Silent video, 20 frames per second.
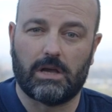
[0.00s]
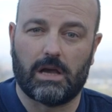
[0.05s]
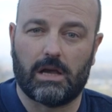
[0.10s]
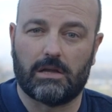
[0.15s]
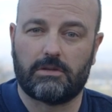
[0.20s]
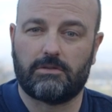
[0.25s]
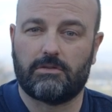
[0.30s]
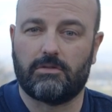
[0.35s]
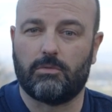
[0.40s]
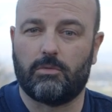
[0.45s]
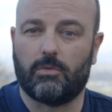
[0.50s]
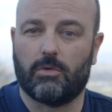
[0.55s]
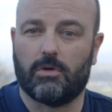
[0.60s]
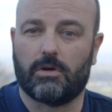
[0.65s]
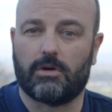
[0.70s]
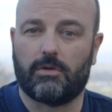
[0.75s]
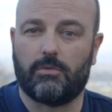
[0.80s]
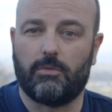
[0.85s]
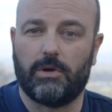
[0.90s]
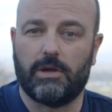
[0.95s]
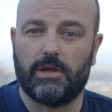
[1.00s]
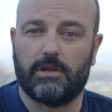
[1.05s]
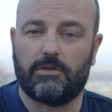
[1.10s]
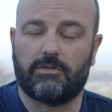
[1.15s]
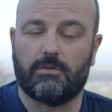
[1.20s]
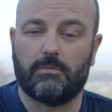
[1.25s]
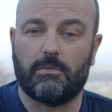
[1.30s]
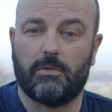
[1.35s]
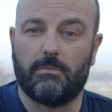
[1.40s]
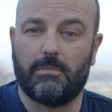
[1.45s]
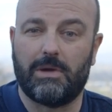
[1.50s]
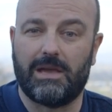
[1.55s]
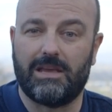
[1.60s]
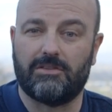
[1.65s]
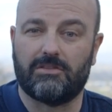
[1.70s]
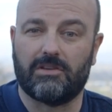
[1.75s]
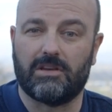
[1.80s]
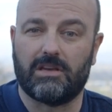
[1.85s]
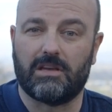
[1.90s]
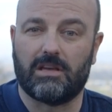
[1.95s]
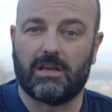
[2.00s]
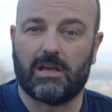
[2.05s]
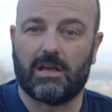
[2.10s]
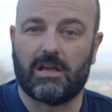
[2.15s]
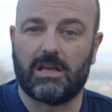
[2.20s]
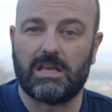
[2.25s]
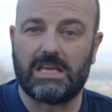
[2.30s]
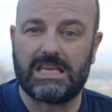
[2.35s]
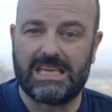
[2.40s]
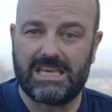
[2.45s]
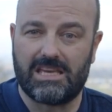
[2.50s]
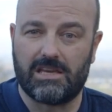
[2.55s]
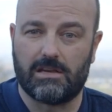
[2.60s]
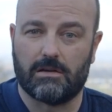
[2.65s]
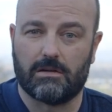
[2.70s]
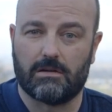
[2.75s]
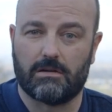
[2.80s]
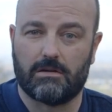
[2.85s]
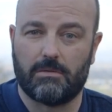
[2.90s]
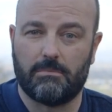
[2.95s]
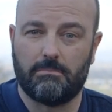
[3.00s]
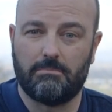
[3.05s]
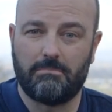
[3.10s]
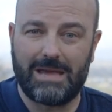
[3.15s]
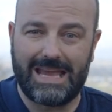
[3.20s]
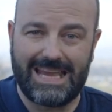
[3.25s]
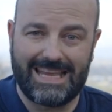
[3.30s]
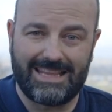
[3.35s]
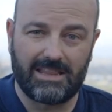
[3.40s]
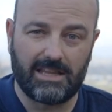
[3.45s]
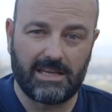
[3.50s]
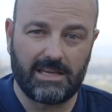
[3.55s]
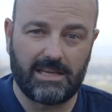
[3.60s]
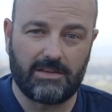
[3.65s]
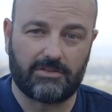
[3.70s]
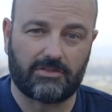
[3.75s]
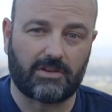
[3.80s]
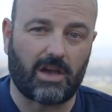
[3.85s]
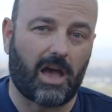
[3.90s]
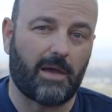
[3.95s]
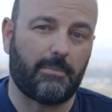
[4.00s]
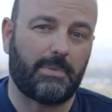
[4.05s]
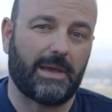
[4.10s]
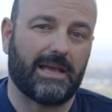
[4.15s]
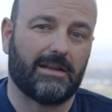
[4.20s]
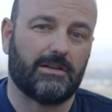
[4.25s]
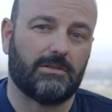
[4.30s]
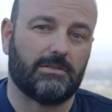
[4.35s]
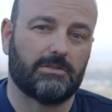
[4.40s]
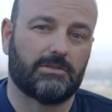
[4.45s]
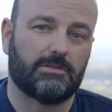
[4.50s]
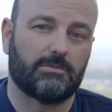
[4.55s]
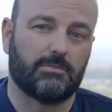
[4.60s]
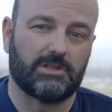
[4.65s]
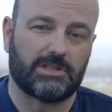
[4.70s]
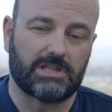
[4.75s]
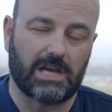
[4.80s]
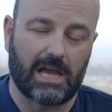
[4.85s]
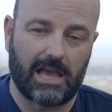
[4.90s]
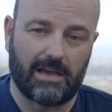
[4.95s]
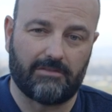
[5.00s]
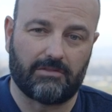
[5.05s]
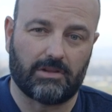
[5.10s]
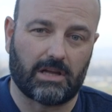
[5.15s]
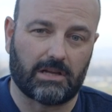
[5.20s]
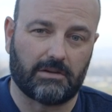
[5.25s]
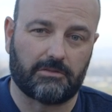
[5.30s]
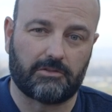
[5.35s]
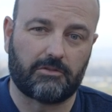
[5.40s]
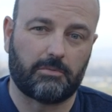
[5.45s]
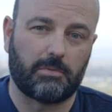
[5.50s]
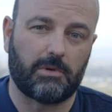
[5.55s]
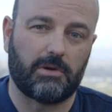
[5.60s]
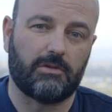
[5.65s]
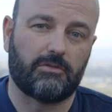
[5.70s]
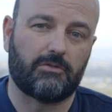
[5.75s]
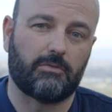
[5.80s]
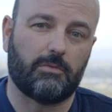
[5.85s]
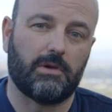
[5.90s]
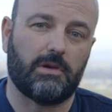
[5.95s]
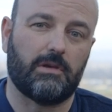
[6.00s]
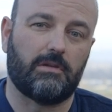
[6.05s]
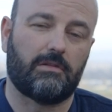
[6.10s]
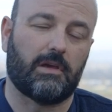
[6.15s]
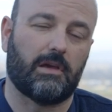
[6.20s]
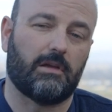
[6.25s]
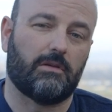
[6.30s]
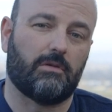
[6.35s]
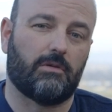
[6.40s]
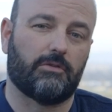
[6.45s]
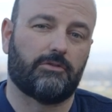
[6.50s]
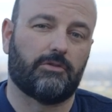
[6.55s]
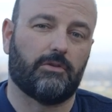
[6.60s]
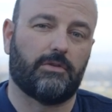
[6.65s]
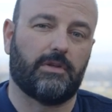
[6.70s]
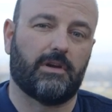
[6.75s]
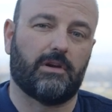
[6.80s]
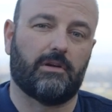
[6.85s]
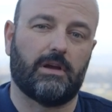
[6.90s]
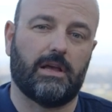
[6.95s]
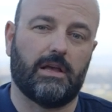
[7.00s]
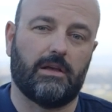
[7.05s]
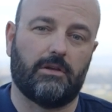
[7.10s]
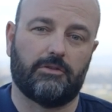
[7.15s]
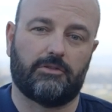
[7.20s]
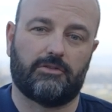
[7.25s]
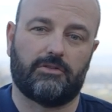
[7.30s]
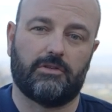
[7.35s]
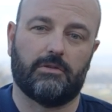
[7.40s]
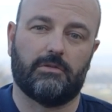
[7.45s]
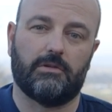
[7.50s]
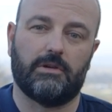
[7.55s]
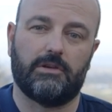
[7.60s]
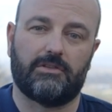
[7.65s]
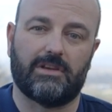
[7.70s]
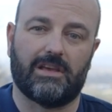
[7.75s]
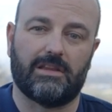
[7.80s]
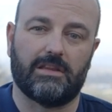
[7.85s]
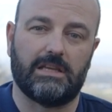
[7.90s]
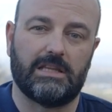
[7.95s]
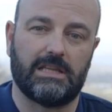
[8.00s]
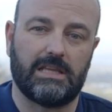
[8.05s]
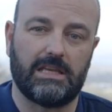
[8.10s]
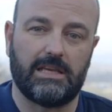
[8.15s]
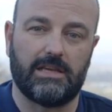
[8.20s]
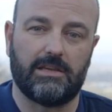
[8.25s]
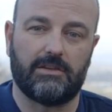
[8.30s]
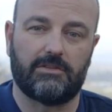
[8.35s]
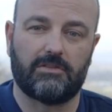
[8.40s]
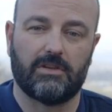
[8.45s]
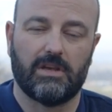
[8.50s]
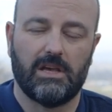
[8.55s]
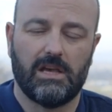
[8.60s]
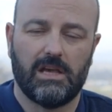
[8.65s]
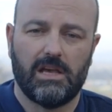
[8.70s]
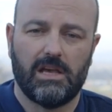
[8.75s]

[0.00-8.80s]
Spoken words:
got to work with some amazing gear, mainly sky panels, which I have a lot of experience with, and also their L-series LEDs,